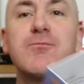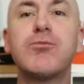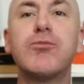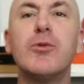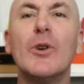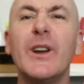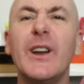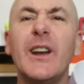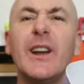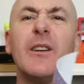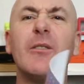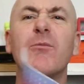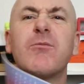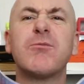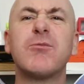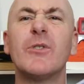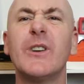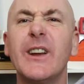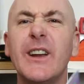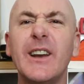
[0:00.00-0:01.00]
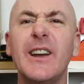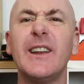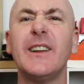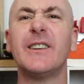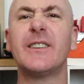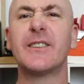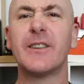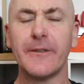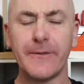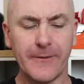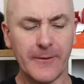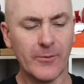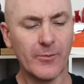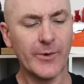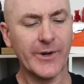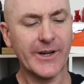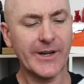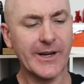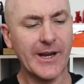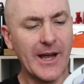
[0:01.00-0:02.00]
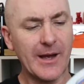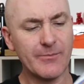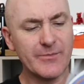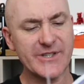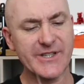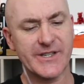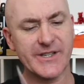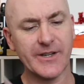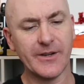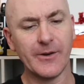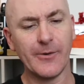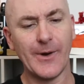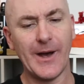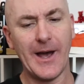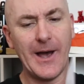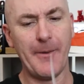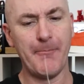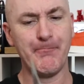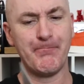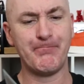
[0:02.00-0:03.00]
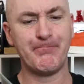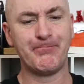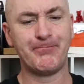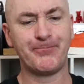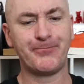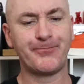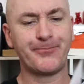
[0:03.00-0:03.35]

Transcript: really, really different when it comes to